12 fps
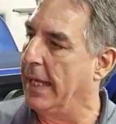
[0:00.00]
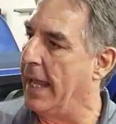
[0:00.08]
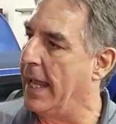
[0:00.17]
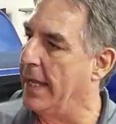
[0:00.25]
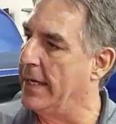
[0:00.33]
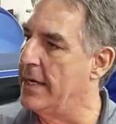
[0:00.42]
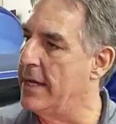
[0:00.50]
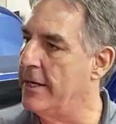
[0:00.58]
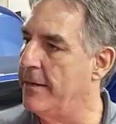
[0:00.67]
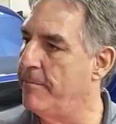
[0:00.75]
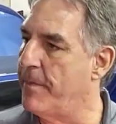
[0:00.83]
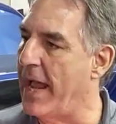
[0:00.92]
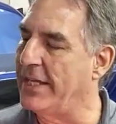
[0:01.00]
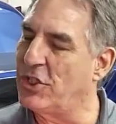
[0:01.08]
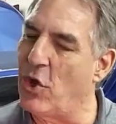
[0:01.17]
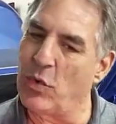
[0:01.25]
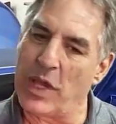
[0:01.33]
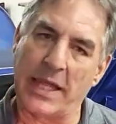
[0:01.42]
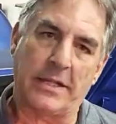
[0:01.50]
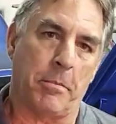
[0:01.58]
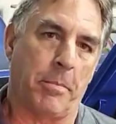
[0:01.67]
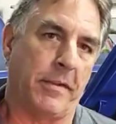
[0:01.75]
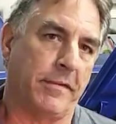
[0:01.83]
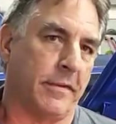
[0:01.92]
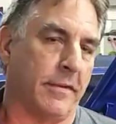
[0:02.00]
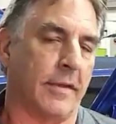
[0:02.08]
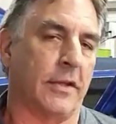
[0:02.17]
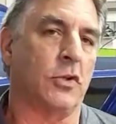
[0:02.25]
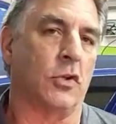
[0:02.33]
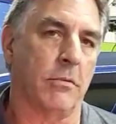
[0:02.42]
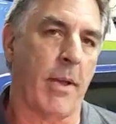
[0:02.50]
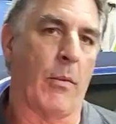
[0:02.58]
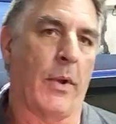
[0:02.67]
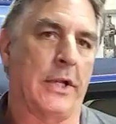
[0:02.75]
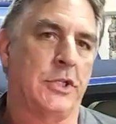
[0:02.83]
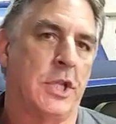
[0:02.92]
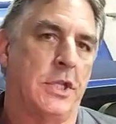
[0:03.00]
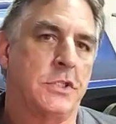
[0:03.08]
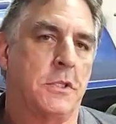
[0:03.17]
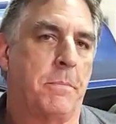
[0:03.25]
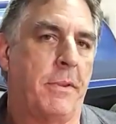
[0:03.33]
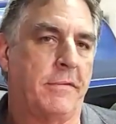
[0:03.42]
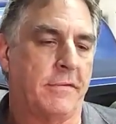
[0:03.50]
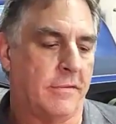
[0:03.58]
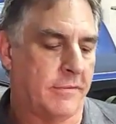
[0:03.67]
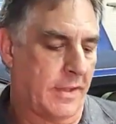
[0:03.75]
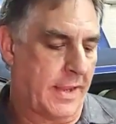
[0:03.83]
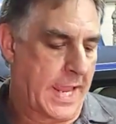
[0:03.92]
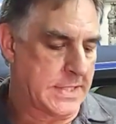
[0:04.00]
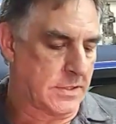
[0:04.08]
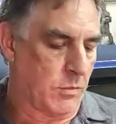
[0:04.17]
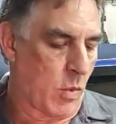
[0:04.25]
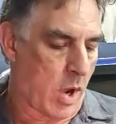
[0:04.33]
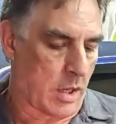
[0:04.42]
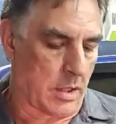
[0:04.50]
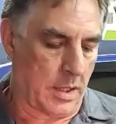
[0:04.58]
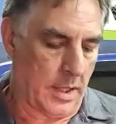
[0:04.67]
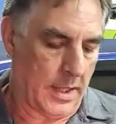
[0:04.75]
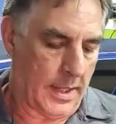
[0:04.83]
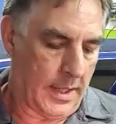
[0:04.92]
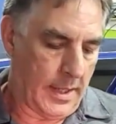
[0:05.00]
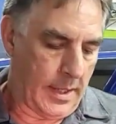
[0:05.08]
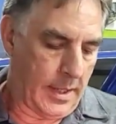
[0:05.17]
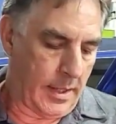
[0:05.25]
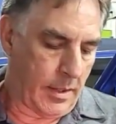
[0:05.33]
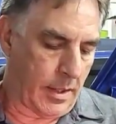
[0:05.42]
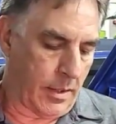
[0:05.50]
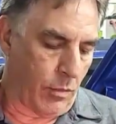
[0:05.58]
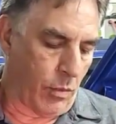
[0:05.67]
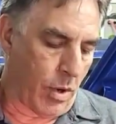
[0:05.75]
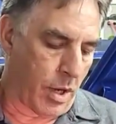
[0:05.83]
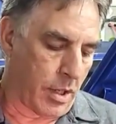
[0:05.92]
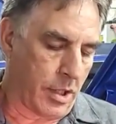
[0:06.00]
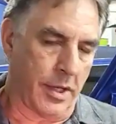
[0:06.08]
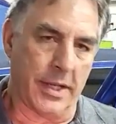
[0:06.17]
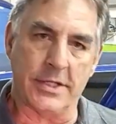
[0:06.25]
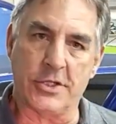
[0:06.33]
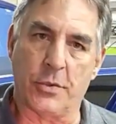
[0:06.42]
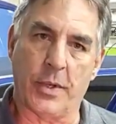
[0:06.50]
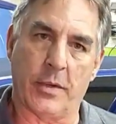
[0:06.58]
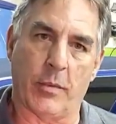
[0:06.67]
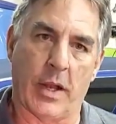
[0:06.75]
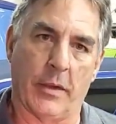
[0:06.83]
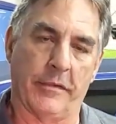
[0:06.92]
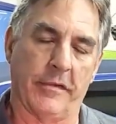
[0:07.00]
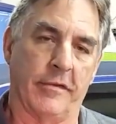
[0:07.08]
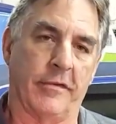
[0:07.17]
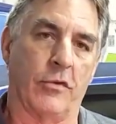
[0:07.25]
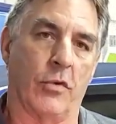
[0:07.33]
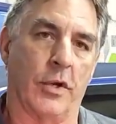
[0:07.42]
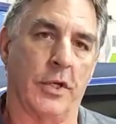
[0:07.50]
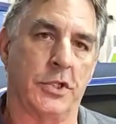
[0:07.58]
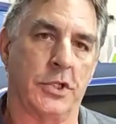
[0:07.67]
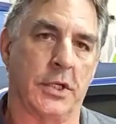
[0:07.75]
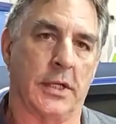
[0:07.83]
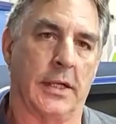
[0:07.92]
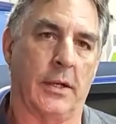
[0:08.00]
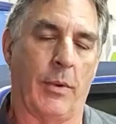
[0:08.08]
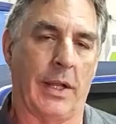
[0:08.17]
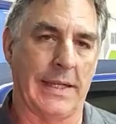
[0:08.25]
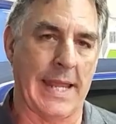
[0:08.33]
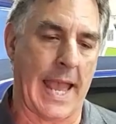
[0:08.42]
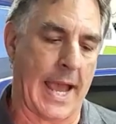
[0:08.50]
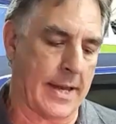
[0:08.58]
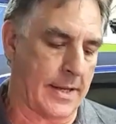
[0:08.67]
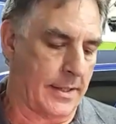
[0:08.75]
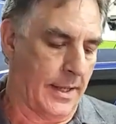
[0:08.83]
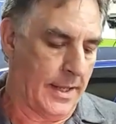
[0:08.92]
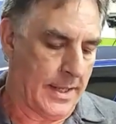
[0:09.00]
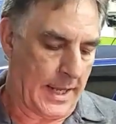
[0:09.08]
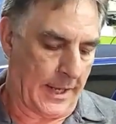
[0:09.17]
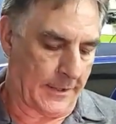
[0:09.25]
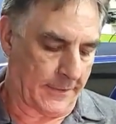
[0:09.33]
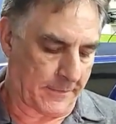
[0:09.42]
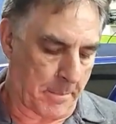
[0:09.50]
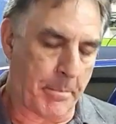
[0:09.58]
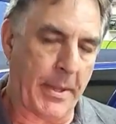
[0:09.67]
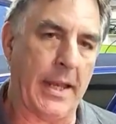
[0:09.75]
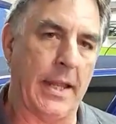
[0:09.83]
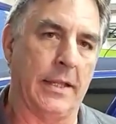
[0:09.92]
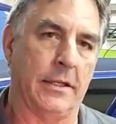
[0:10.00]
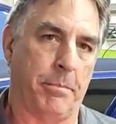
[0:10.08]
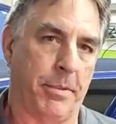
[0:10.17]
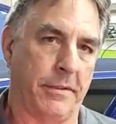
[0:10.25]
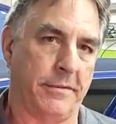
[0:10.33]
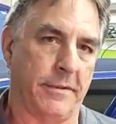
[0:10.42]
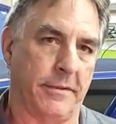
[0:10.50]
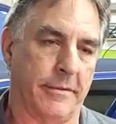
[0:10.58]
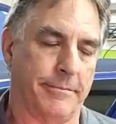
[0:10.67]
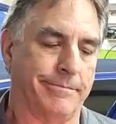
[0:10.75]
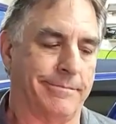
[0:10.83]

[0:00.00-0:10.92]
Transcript: And I don't like the pistons. I told him I want to change the pistons. They had some water got into it while I was in storage, while he had it, and there's some pitting in the pistons.